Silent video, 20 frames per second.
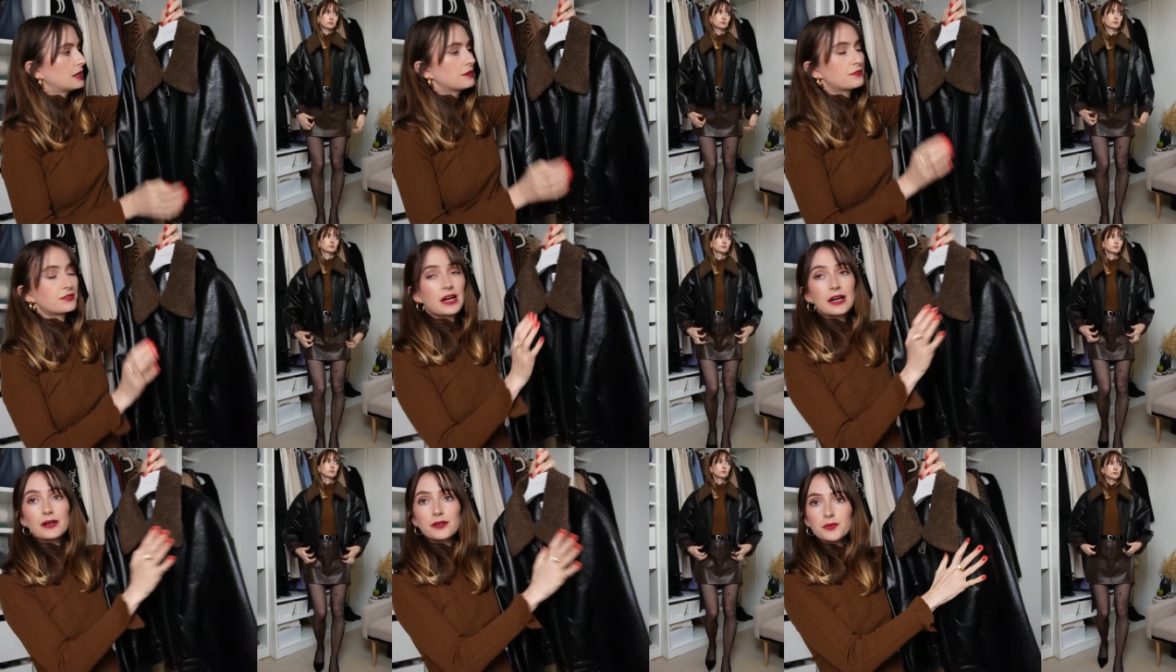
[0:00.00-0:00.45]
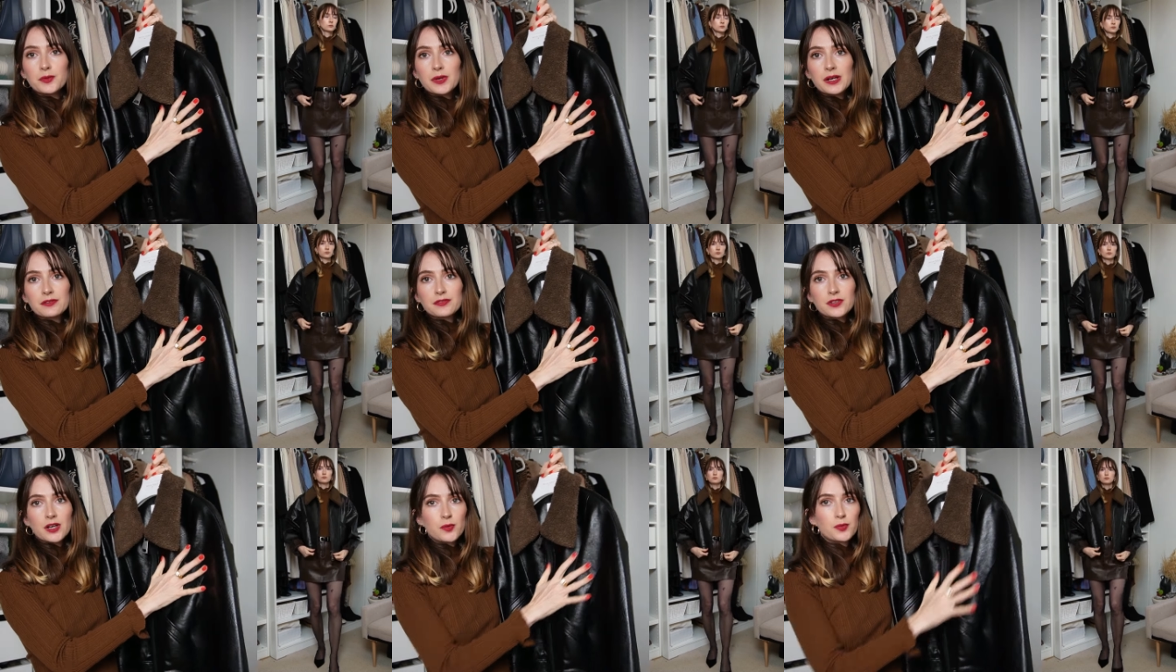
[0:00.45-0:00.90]
And for
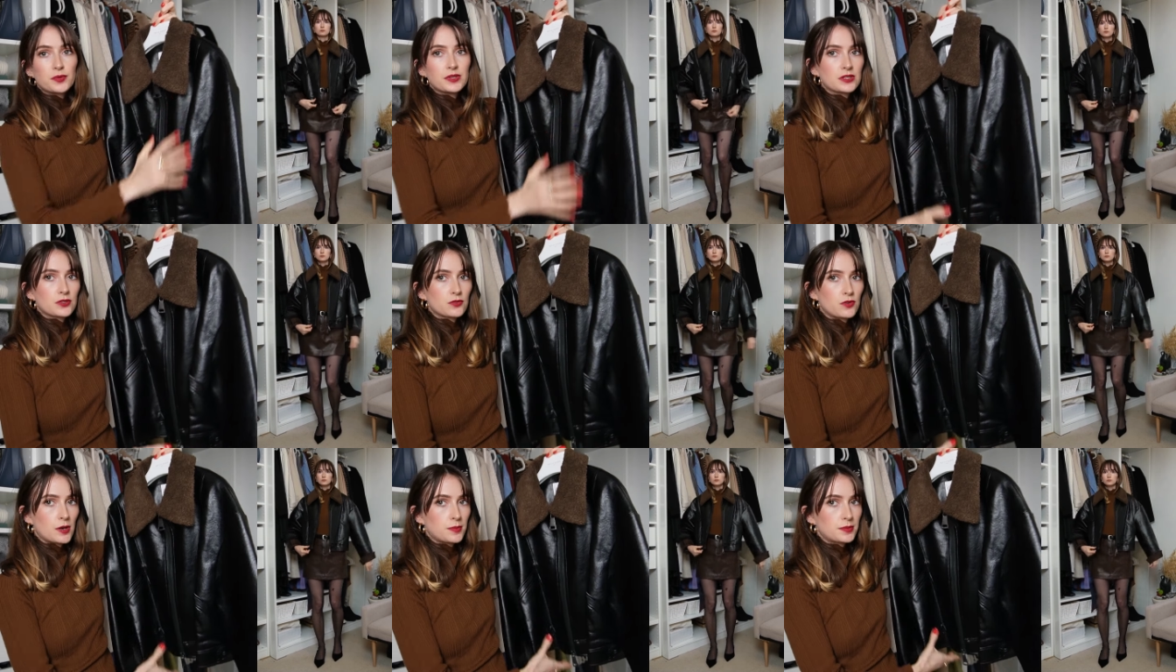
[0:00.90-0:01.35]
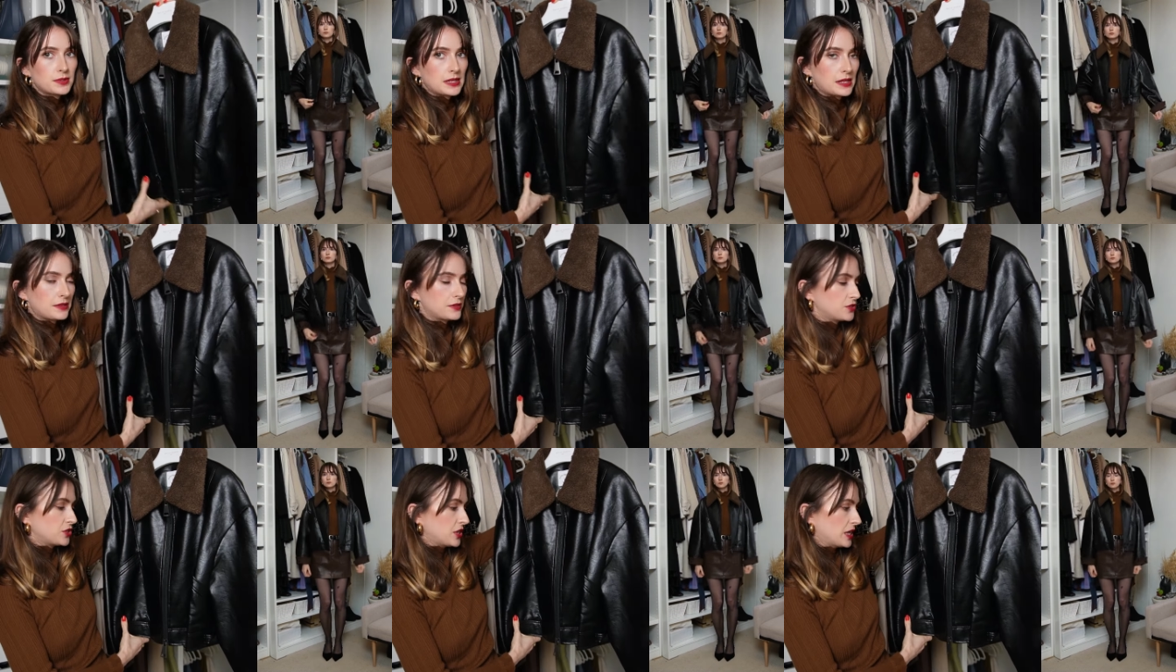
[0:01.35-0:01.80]
outerwear, I've gone with this cropped
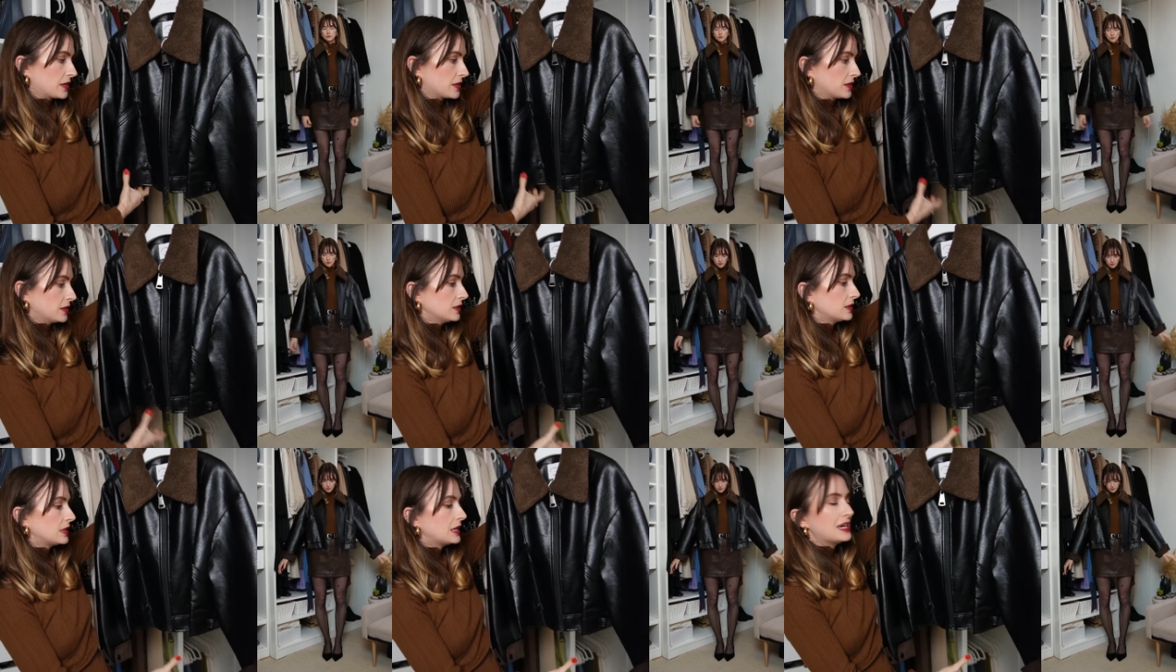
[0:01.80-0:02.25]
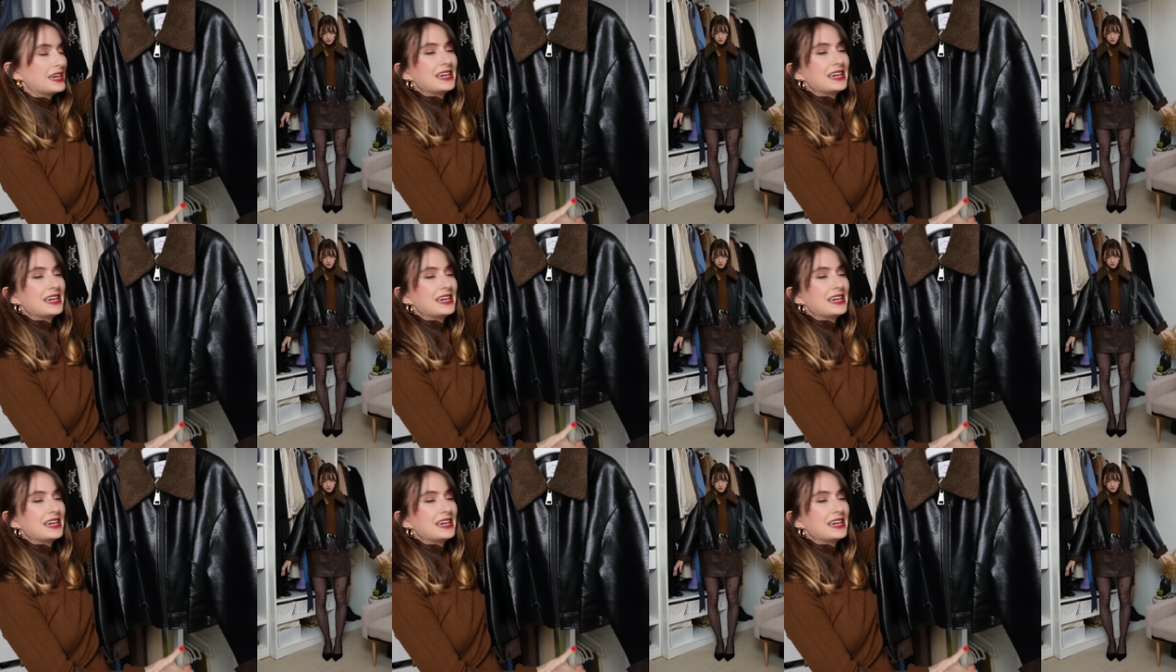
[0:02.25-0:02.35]
leather jacket.